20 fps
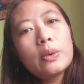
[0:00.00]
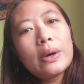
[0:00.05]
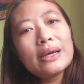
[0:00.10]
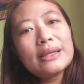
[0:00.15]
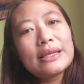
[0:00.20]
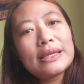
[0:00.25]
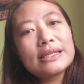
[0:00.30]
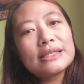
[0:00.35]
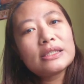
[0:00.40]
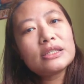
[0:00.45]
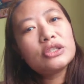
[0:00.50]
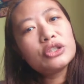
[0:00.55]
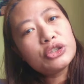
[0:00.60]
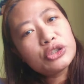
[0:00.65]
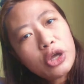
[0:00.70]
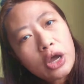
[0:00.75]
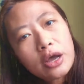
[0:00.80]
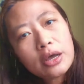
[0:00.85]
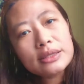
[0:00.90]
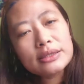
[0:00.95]
what is
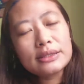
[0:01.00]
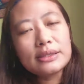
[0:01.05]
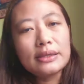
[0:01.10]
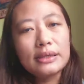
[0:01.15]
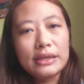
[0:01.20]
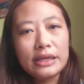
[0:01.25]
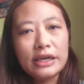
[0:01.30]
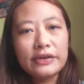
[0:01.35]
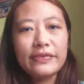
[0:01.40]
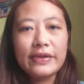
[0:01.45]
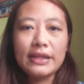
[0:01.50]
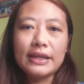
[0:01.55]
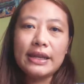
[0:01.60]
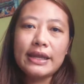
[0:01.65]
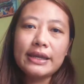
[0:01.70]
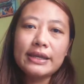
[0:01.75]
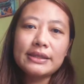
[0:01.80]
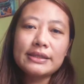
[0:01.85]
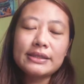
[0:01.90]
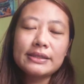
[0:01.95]
not love and
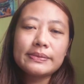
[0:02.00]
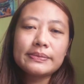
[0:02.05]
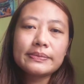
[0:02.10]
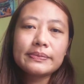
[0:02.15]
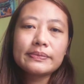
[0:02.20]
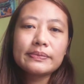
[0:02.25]
light.